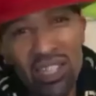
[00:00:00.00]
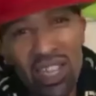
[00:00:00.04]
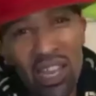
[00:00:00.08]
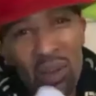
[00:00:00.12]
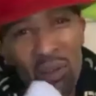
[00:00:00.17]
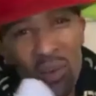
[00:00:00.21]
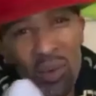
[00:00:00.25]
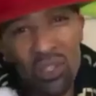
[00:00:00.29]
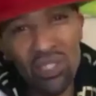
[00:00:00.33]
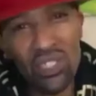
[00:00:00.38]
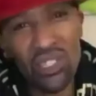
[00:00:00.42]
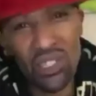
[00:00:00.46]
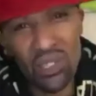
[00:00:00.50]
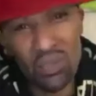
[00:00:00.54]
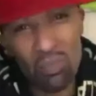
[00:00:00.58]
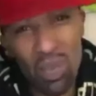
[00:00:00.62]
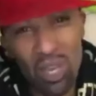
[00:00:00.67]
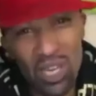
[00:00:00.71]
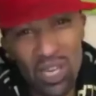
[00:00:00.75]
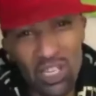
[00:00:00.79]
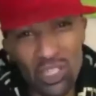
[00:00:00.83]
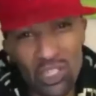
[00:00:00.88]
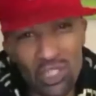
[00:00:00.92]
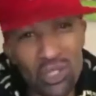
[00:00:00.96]
wanted to
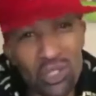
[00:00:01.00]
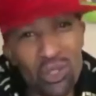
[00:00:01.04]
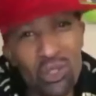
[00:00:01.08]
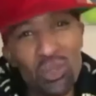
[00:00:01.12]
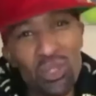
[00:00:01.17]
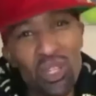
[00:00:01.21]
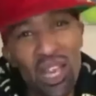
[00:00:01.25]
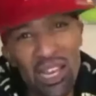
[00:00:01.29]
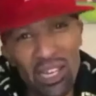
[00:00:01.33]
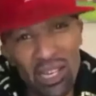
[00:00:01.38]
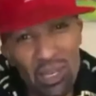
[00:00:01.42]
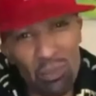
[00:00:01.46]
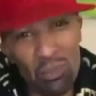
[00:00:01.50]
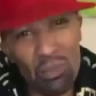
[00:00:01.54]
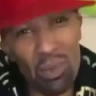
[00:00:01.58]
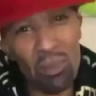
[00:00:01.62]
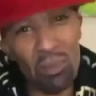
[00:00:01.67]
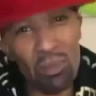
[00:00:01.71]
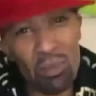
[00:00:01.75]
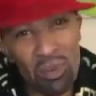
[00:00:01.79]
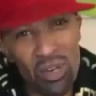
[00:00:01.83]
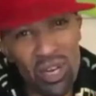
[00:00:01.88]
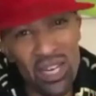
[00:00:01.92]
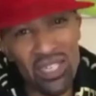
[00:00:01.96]
make a shoe that
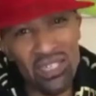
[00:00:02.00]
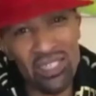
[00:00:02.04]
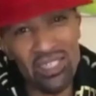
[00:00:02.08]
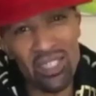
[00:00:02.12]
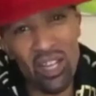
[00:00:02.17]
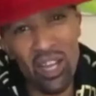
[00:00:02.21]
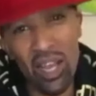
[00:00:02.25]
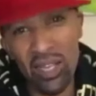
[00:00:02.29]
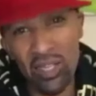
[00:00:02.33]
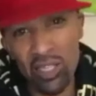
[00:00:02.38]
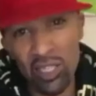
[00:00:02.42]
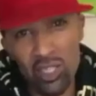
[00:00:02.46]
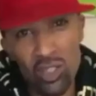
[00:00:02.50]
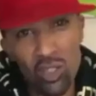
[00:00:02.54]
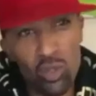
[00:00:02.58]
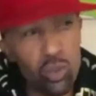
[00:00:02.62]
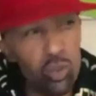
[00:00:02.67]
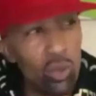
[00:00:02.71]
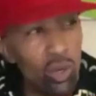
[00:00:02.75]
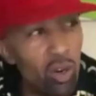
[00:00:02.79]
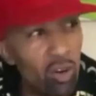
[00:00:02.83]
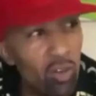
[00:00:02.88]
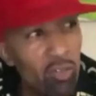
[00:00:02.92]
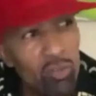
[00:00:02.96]
commemorates like the
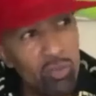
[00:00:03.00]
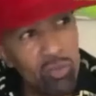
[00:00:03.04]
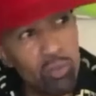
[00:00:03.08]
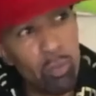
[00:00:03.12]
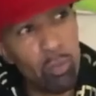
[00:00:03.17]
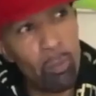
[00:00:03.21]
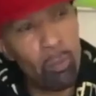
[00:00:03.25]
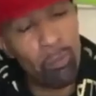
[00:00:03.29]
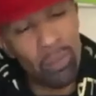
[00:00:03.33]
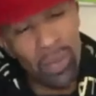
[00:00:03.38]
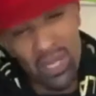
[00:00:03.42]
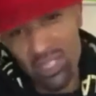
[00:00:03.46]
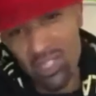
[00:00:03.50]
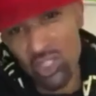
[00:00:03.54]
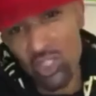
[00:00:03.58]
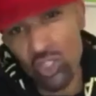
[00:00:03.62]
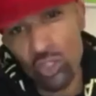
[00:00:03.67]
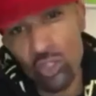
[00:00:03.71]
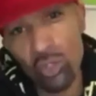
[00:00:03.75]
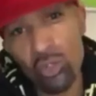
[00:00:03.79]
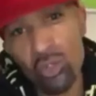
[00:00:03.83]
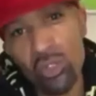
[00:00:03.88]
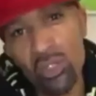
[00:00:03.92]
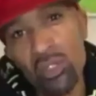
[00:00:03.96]
12 best
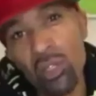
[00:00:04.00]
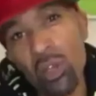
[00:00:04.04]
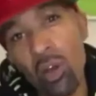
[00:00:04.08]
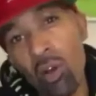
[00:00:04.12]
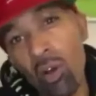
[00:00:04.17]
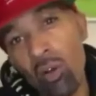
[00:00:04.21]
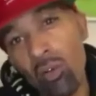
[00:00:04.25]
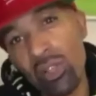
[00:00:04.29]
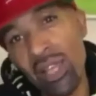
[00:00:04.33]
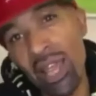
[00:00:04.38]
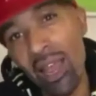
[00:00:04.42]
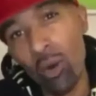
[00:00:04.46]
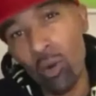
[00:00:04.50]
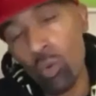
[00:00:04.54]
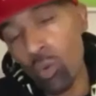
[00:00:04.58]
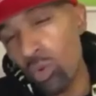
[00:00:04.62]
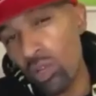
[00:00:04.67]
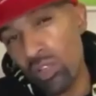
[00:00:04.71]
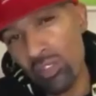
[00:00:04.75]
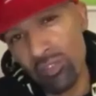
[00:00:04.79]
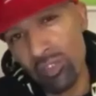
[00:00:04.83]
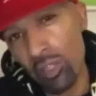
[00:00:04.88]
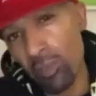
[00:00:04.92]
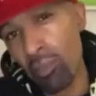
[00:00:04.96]
shoes that
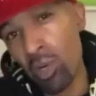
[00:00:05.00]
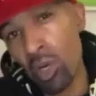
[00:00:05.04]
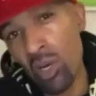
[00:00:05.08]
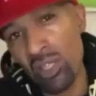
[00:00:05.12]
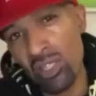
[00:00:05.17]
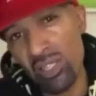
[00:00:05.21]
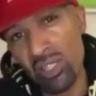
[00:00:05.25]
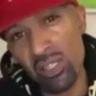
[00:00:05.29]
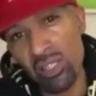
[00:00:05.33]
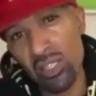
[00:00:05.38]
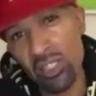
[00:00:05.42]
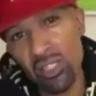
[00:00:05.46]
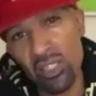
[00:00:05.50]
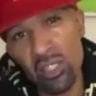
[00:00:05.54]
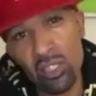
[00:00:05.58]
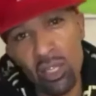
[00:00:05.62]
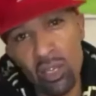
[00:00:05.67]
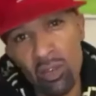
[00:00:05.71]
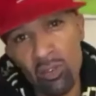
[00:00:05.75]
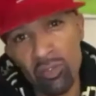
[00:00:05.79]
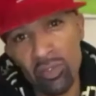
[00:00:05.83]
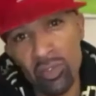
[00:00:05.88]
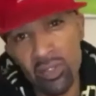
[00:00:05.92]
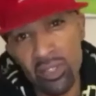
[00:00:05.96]
all of the masters
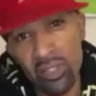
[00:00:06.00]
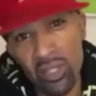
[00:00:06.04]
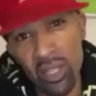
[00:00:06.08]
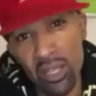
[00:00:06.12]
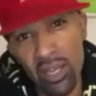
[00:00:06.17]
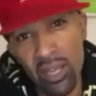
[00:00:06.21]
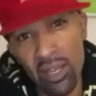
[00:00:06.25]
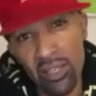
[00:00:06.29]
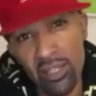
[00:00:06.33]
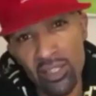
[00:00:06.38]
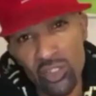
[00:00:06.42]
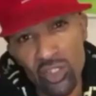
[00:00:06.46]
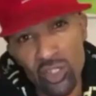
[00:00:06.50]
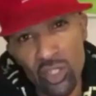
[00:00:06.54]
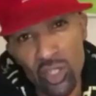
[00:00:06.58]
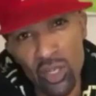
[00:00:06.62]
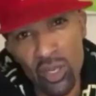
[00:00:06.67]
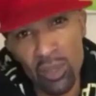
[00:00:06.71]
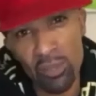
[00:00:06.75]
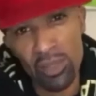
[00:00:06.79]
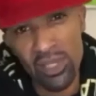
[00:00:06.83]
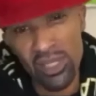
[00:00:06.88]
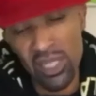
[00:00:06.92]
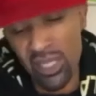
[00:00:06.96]
loved. Do you know
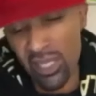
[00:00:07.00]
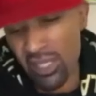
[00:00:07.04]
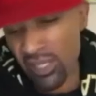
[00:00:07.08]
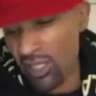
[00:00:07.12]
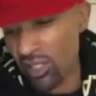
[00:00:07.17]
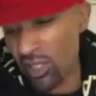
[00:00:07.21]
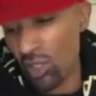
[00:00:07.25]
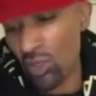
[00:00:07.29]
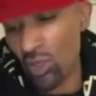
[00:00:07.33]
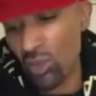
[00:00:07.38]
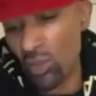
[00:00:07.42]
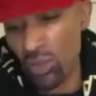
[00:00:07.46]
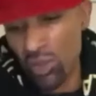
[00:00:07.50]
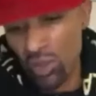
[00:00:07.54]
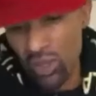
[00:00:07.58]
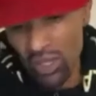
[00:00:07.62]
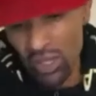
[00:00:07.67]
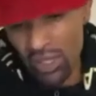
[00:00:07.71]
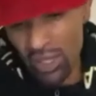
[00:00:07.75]
what I'm saying? So